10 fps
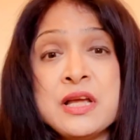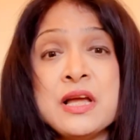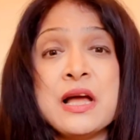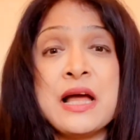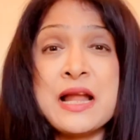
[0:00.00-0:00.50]

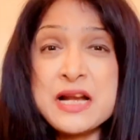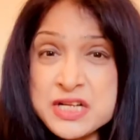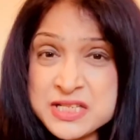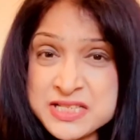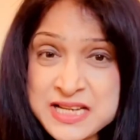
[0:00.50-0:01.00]
and
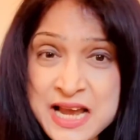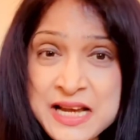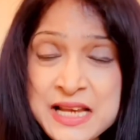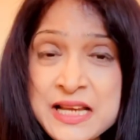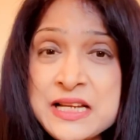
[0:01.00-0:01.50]

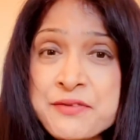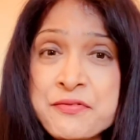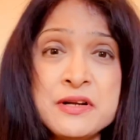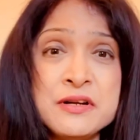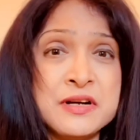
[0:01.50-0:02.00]
understanding
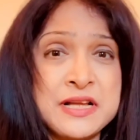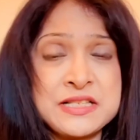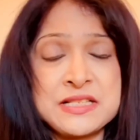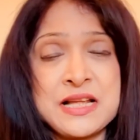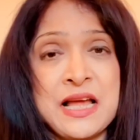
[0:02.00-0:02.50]
different learning
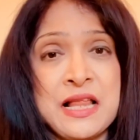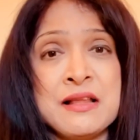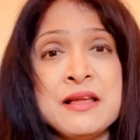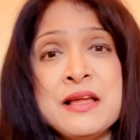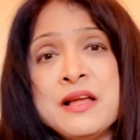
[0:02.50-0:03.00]
style,
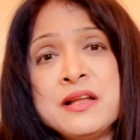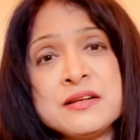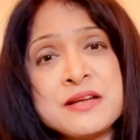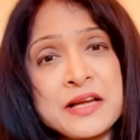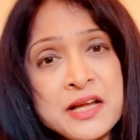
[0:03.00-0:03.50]

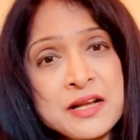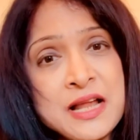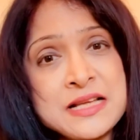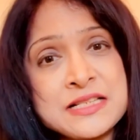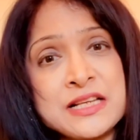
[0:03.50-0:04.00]

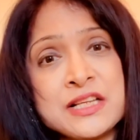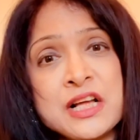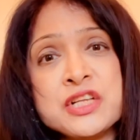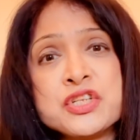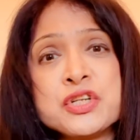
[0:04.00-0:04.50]
recognizing
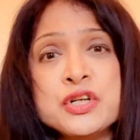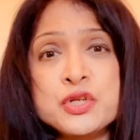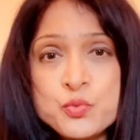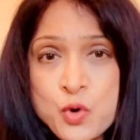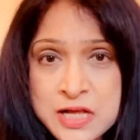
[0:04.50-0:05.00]
cultural
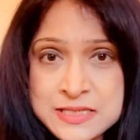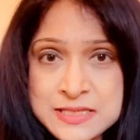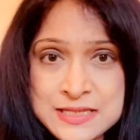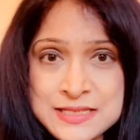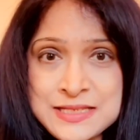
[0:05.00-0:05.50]

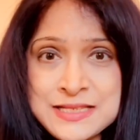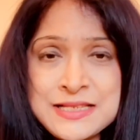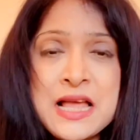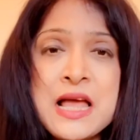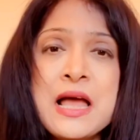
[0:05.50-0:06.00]
nuances,
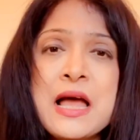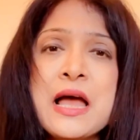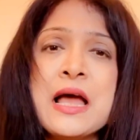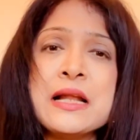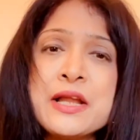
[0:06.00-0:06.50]

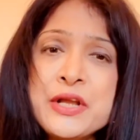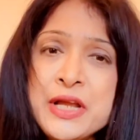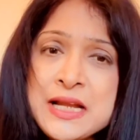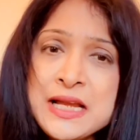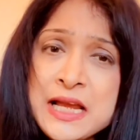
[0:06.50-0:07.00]
and
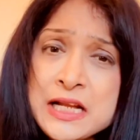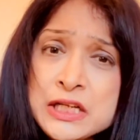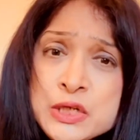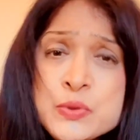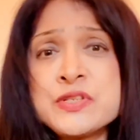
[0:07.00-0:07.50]
creating
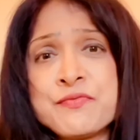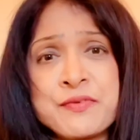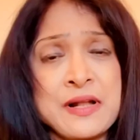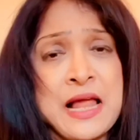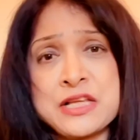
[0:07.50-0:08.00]
inclusive
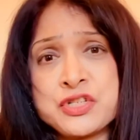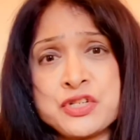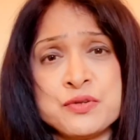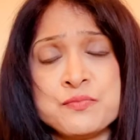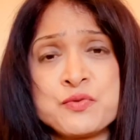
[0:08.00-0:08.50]

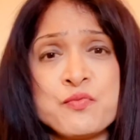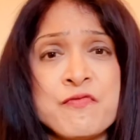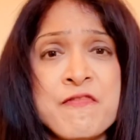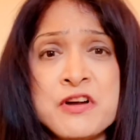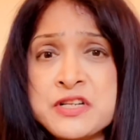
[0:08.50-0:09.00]
classrooms
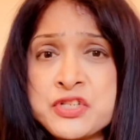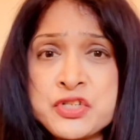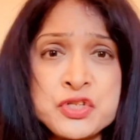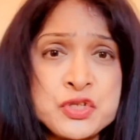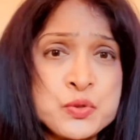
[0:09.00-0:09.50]
where
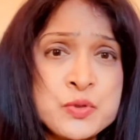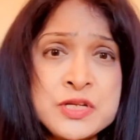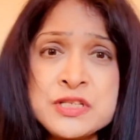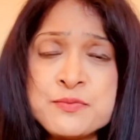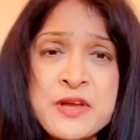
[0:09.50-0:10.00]

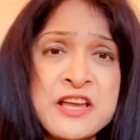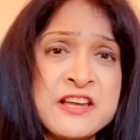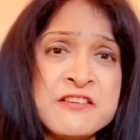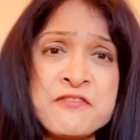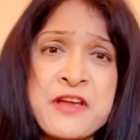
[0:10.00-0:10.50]
students
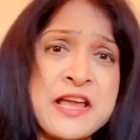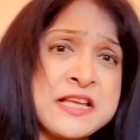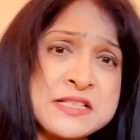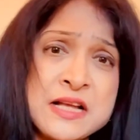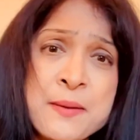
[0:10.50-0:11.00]
face